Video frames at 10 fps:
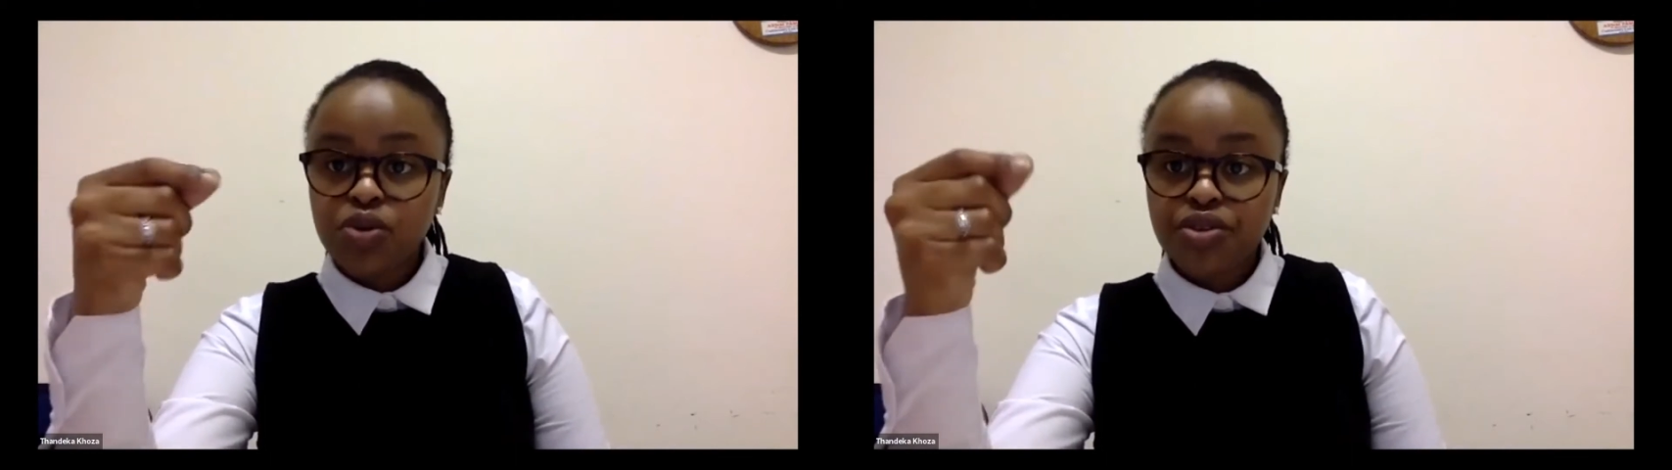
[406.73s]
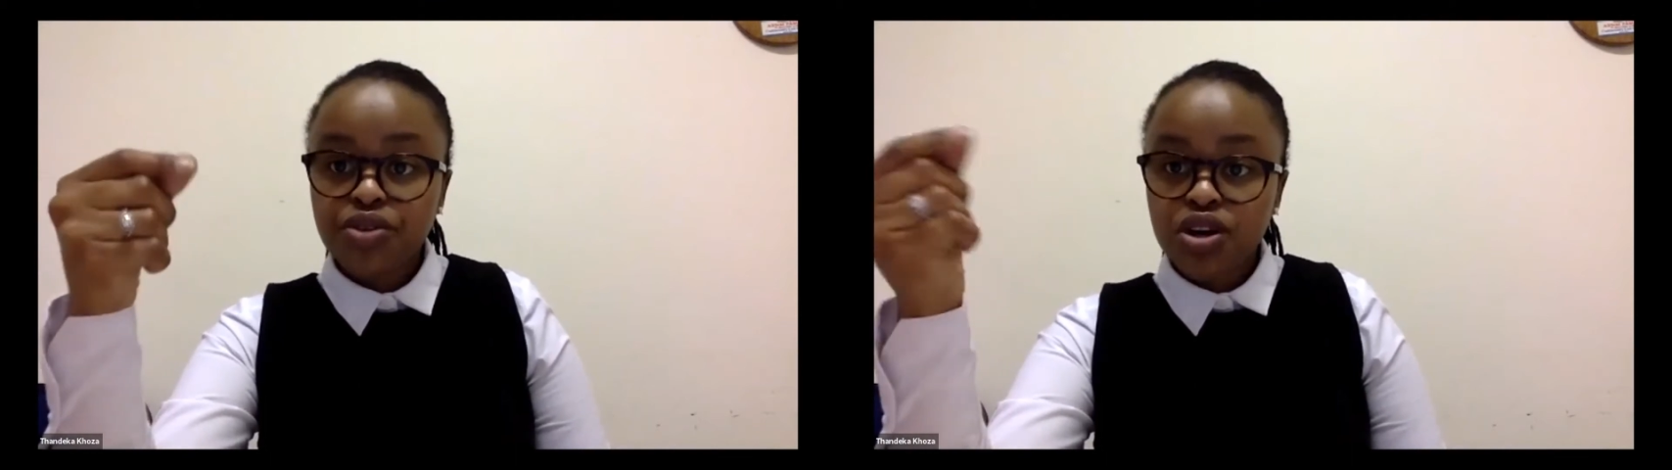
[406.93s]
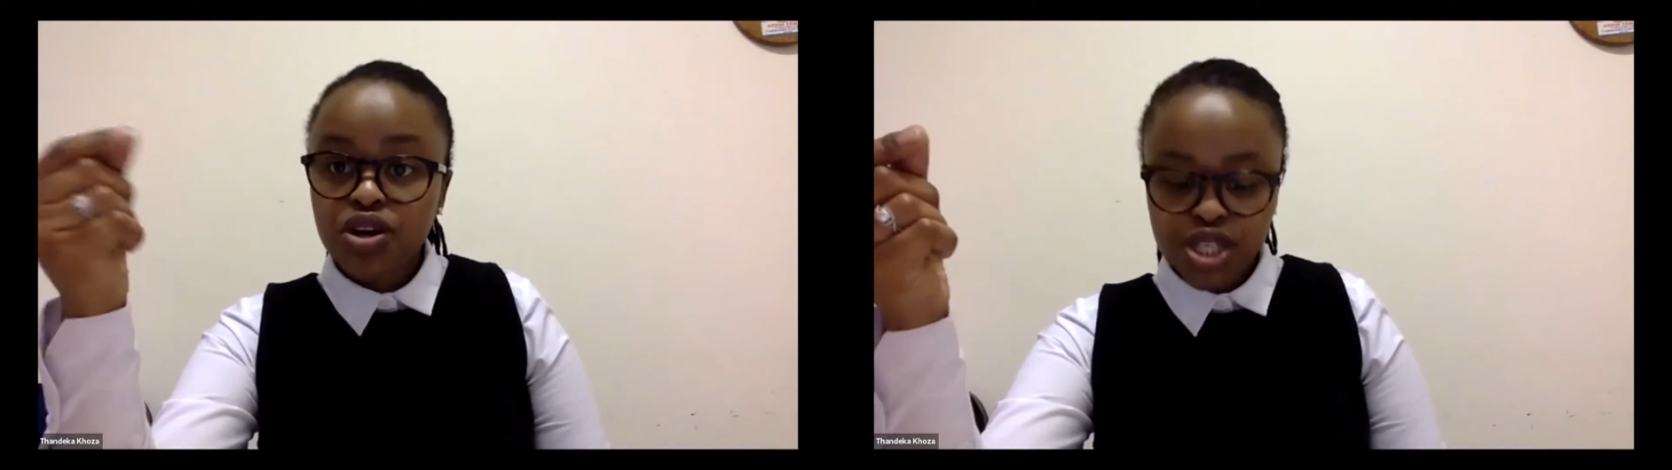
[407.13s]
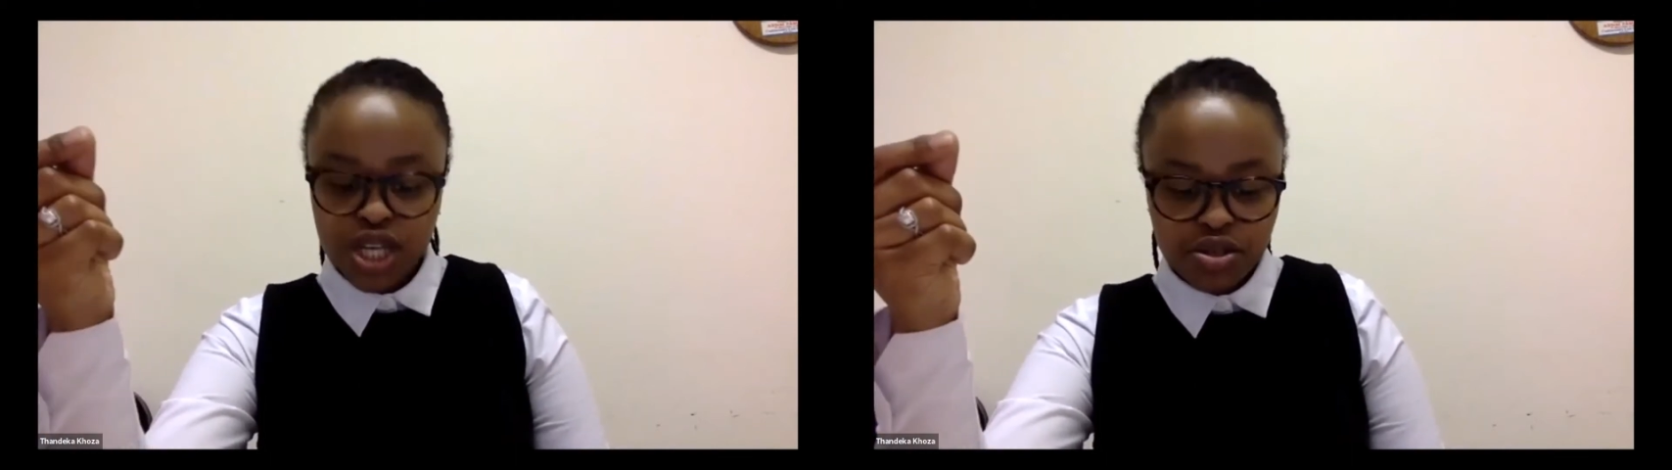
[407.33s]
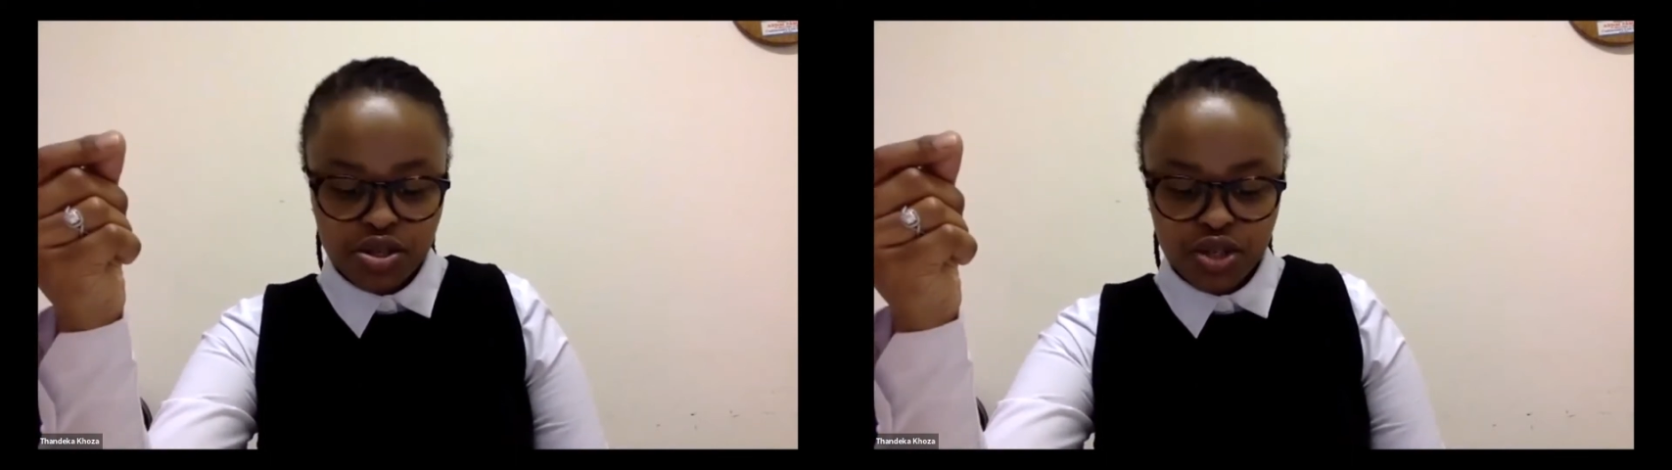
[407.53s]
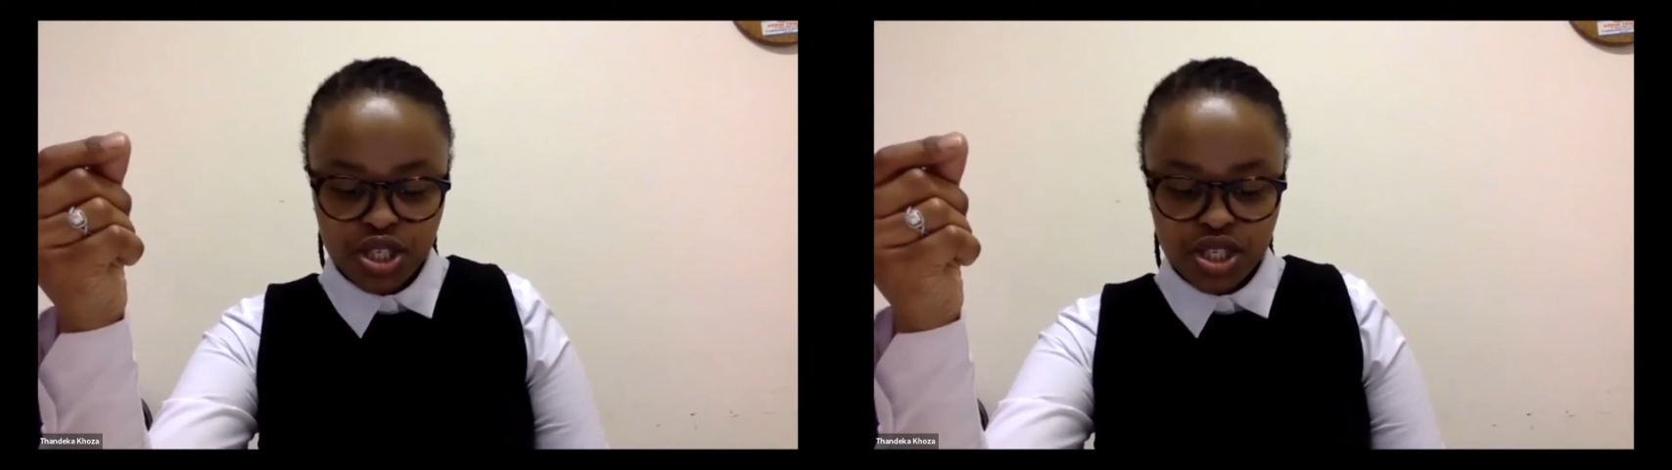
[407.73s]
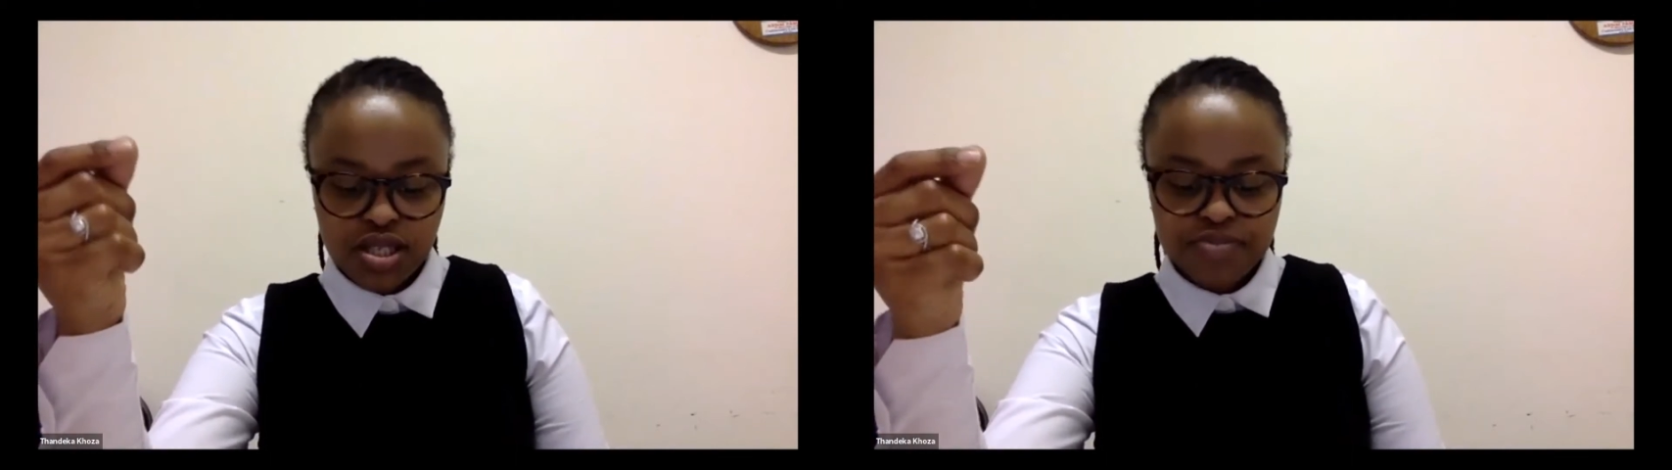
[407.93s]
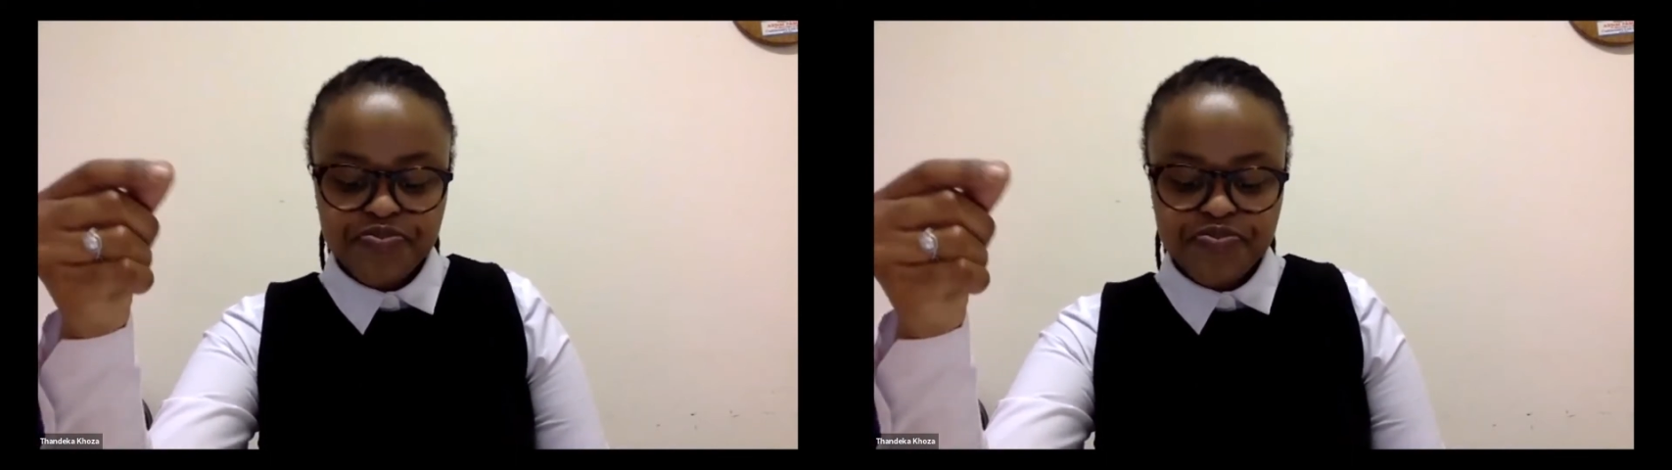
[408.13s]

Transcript: to child soldiers,